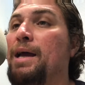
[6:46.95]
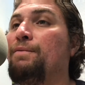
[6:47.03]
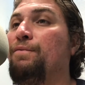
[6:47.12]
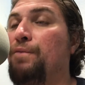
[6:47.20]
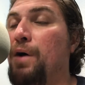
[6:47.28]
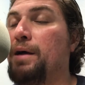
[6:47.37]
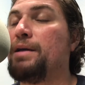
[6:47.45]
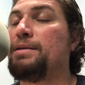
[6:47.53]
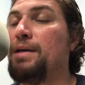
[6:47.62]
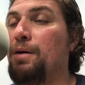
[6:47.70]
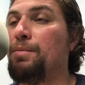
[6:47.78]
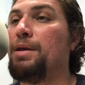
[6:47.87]
and fucking
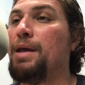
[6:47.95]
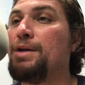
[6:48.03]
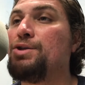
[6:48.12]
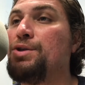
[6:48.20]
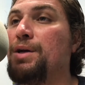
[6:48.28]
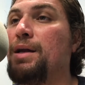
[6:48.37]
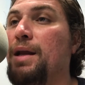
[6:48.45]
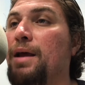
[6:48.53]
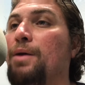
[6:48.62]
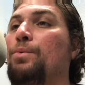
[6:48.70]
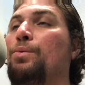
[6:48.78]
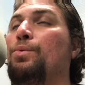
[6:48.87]
tell me that shit,
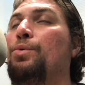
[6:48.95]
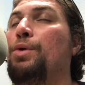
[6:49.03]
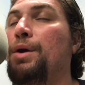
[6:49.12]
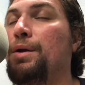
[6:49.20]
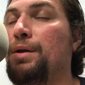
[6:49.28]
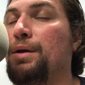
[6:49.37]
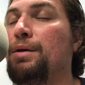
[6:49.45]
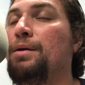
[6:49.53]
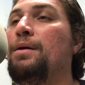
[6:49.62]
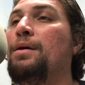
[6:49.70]
it really,